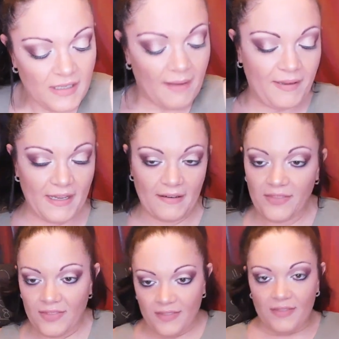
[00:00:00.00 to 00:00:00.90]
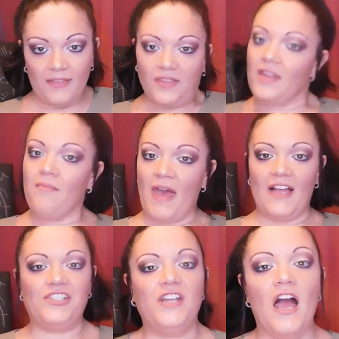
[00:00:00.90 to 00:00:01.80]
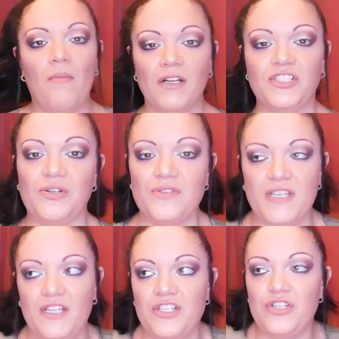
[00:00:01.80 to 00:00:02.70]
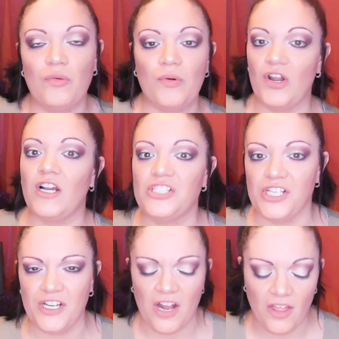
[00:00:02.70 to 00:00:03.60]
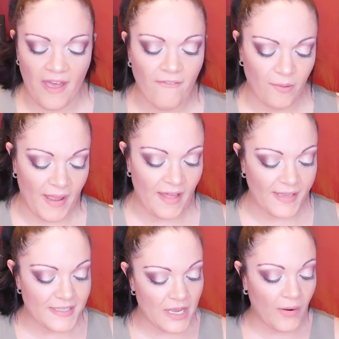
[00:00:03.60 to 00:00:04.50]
I mean, imagine how much goes into production and all that for palettes.